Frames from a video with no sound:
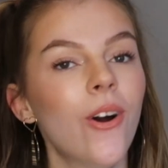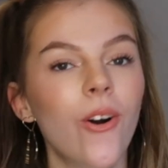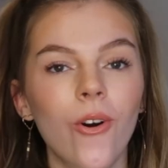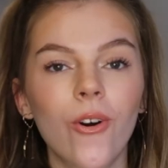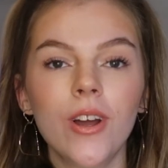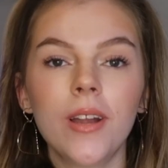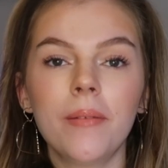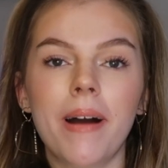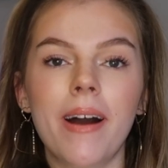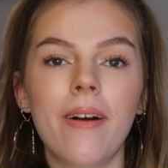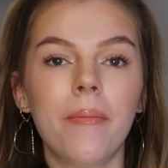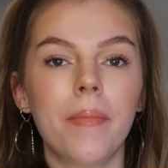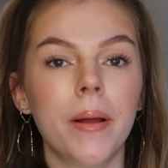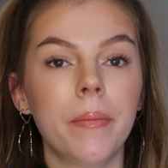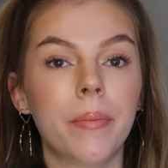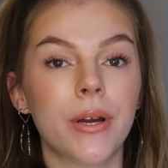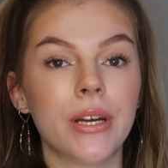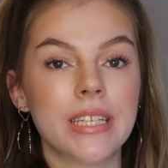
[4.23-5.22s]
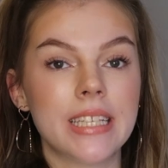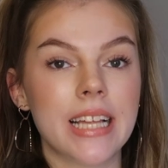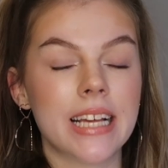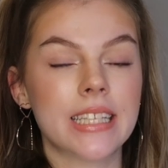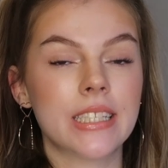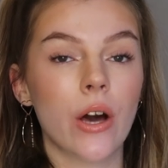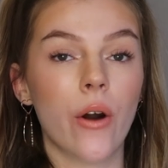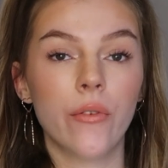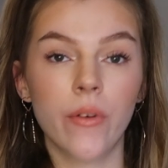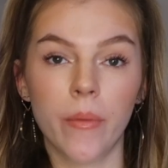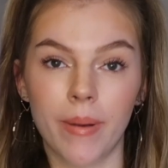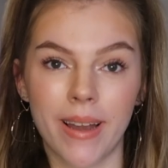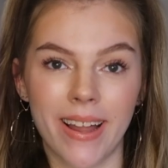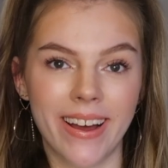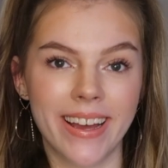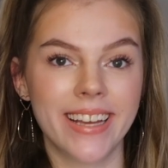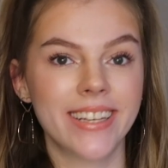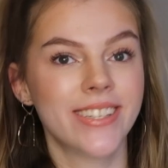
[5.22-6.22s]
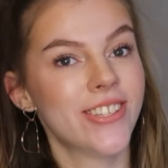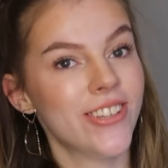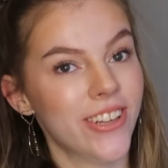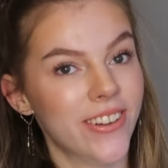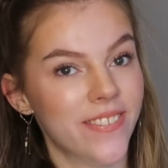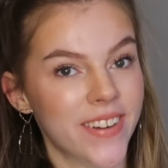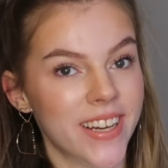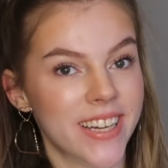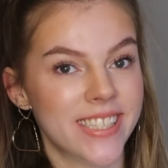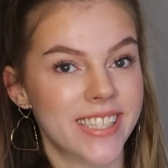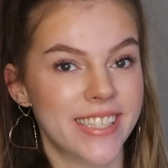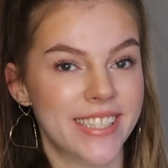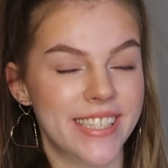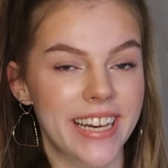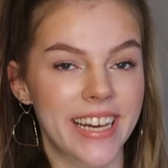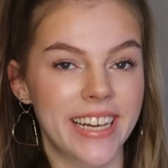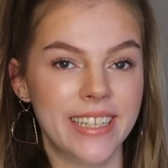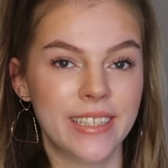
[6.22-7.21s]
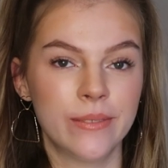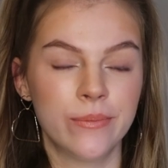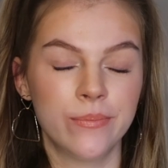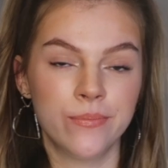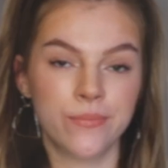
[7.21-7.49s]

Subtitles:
all about my process of applying to university.